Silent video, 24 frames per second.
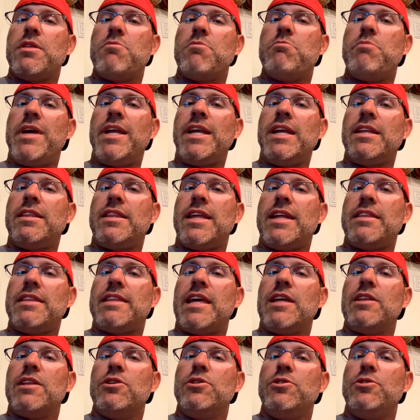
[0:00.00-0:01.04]
the minute that
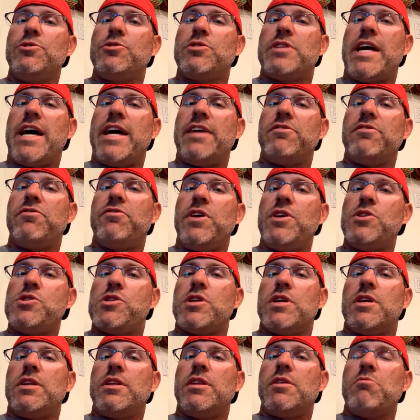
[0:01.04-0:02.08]
they lose that
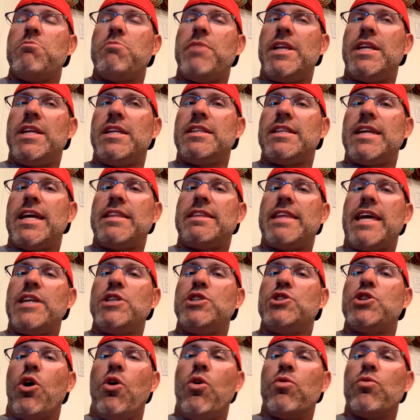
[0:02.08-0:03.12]
vision, the minute that they
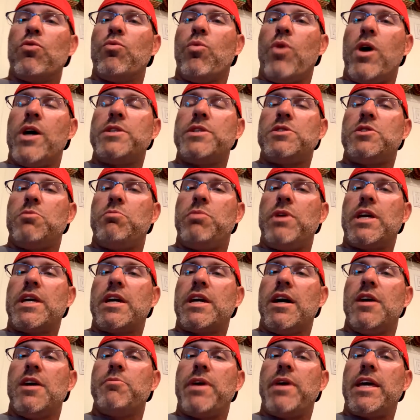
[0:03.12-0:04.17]
don't want to
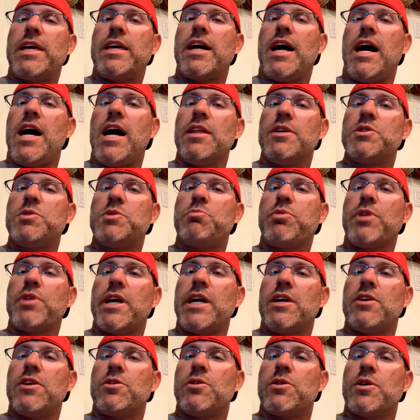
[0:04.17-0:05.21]
become a college
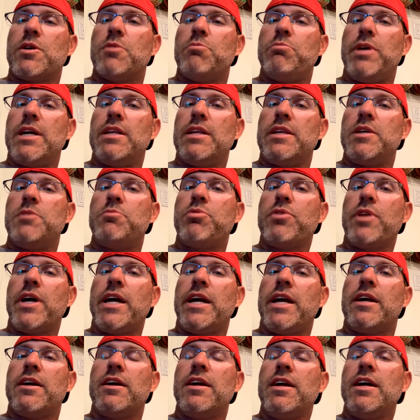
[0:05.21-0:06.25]
player or a big league
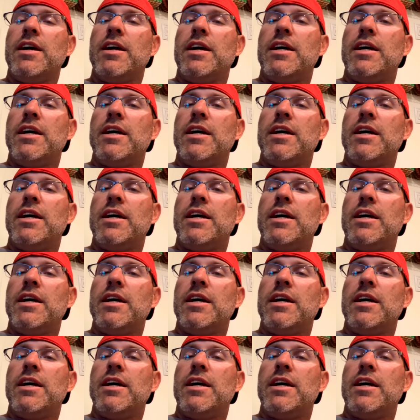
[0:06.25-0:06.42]
player,